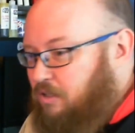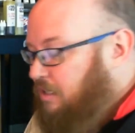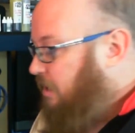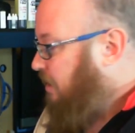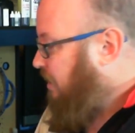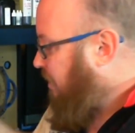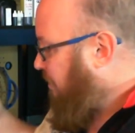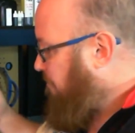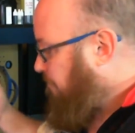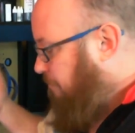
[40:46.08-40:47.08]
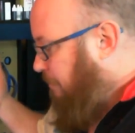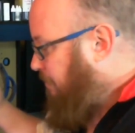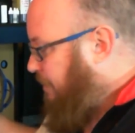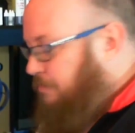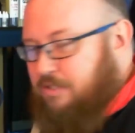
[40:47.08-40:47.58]
But you
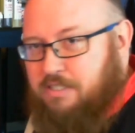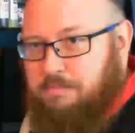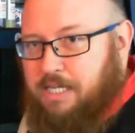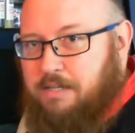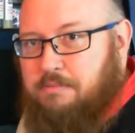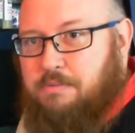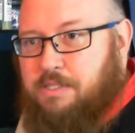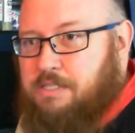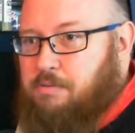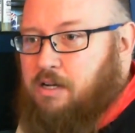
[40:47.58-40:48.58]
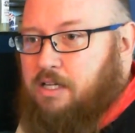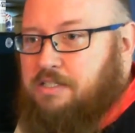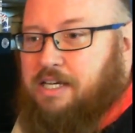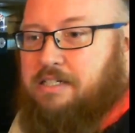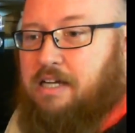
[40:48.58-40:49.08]
know what? Sometimes with these products, you
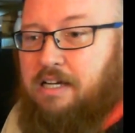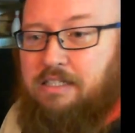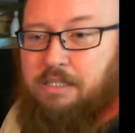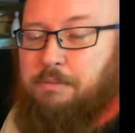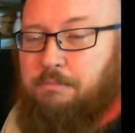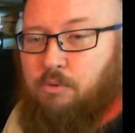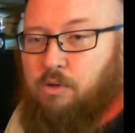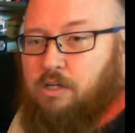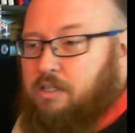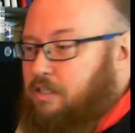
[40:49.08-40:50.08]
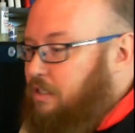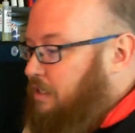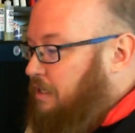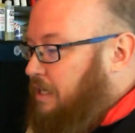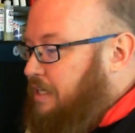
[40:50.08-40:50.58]
got to talk a little bit more,
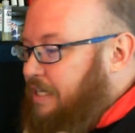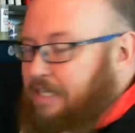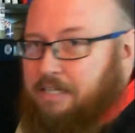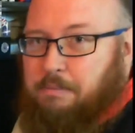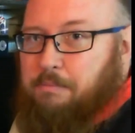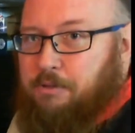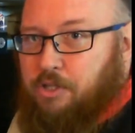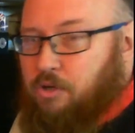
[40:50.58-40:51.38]
and you got to let people know.